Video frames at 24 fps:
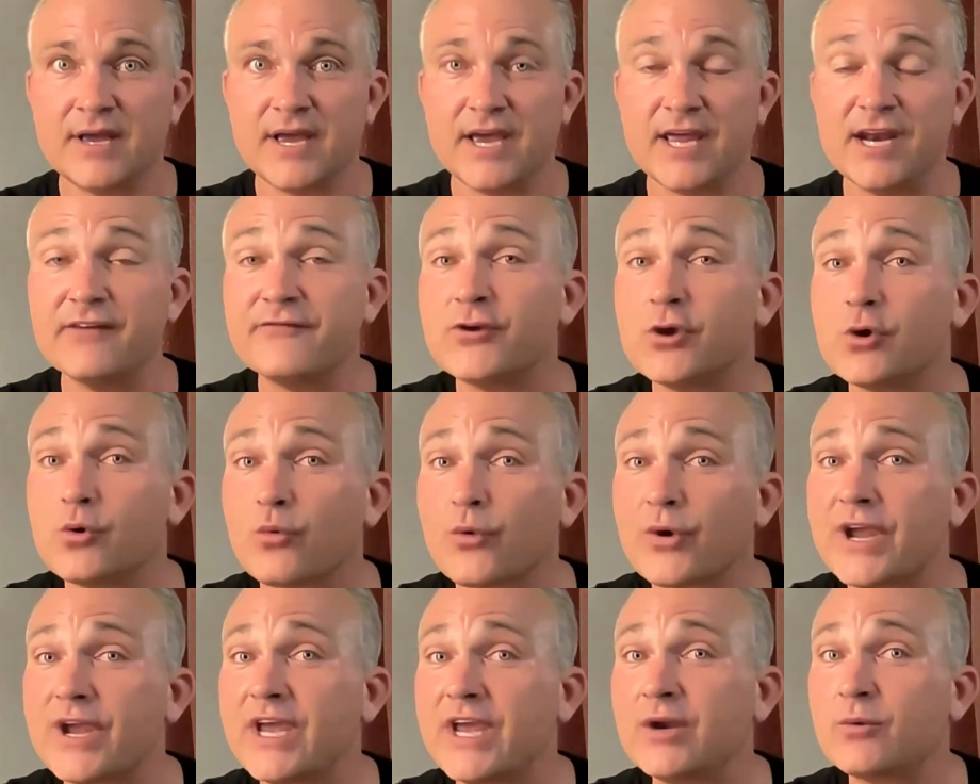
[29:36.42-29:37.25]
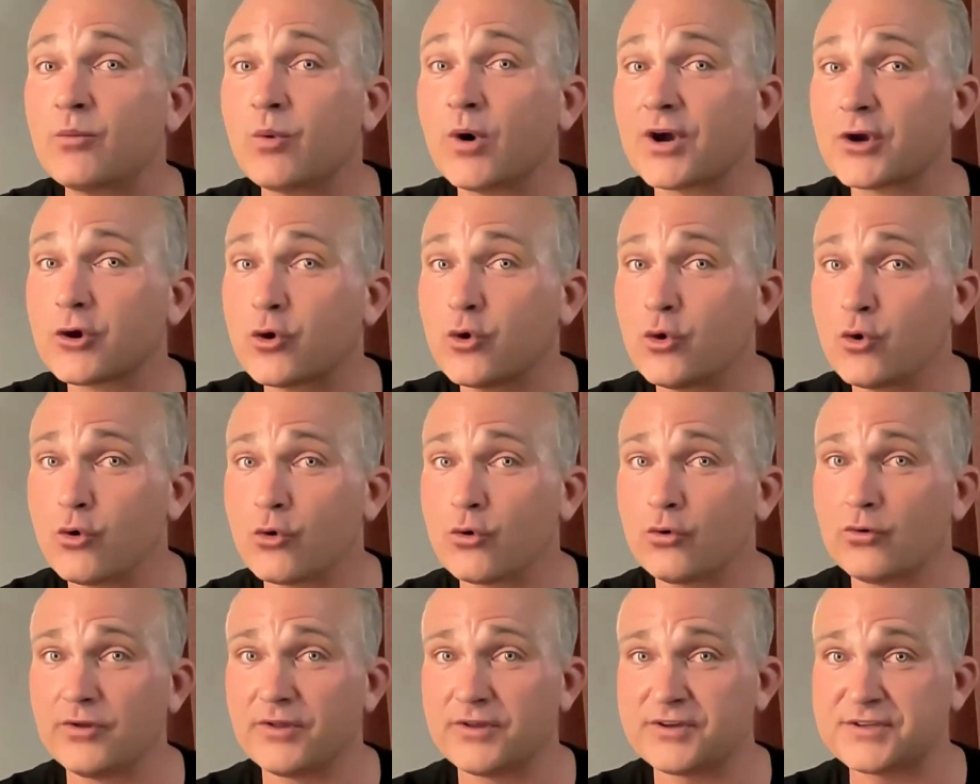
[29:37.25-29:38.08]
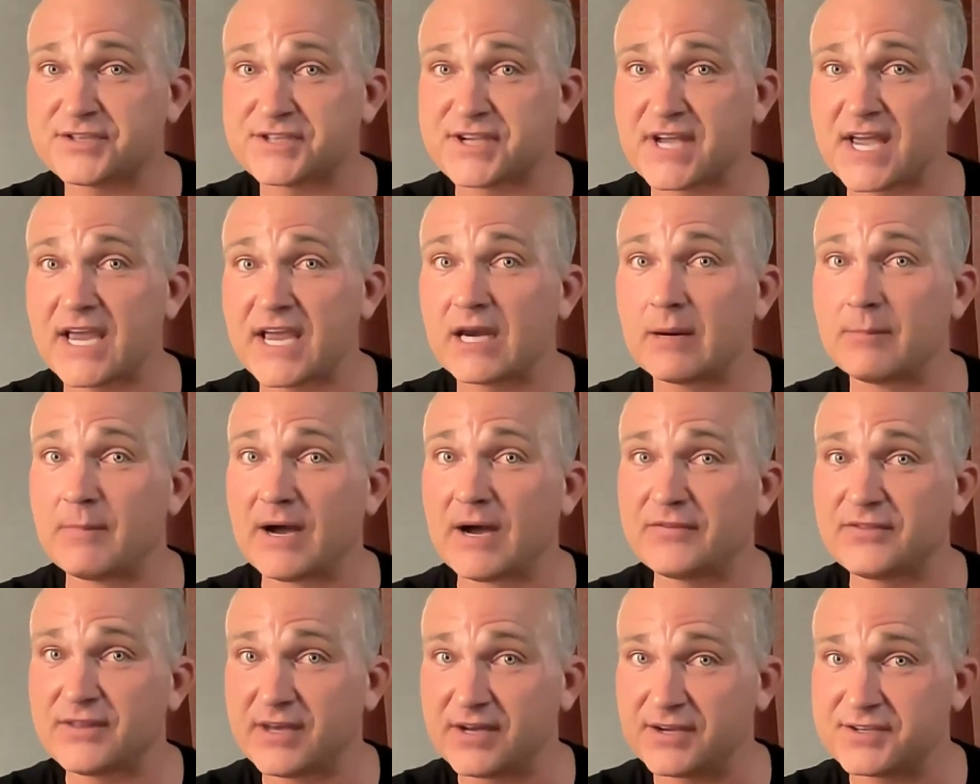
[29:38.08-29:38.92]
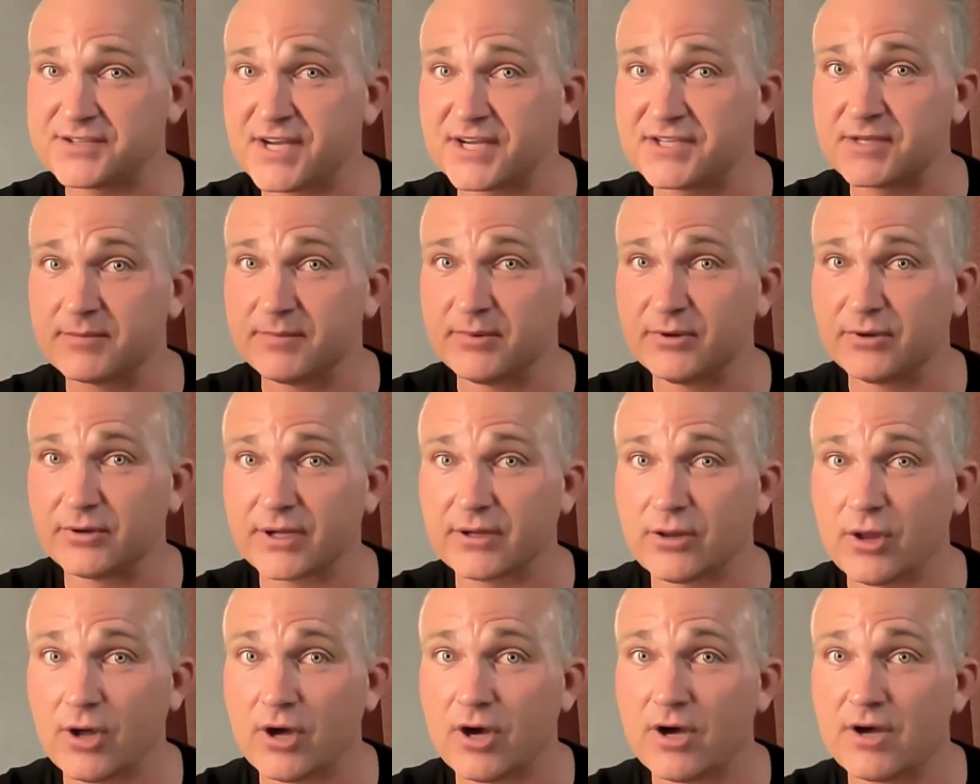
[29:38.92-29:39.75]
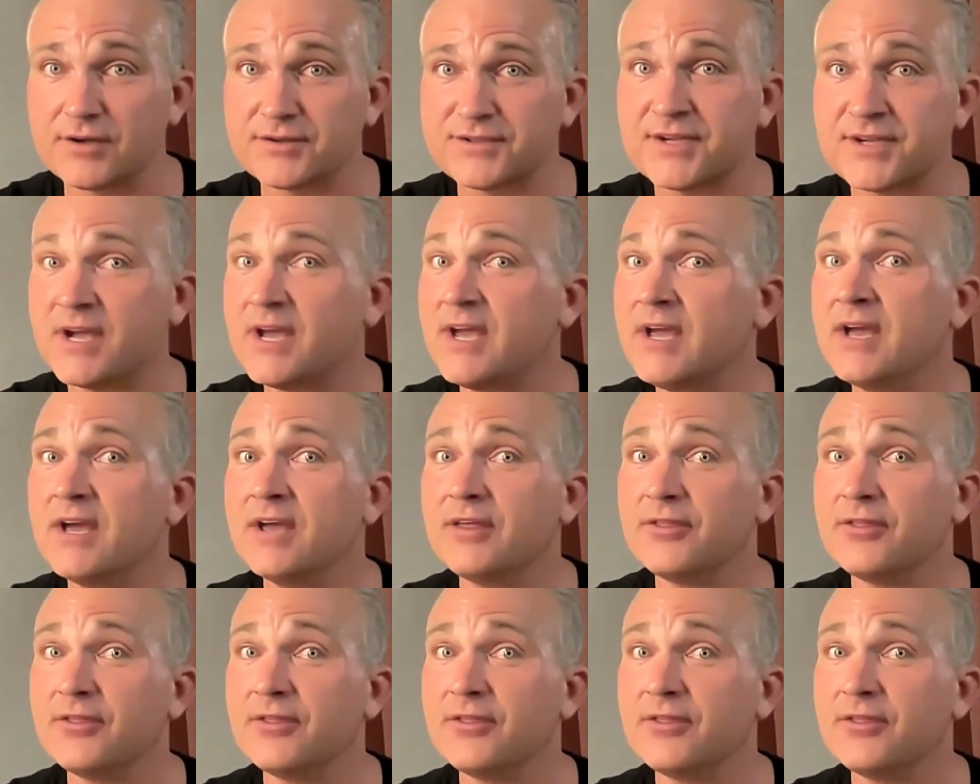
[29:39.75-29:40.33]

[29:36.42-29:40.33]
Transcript: And if you read what Google is saying about the accessibility laws,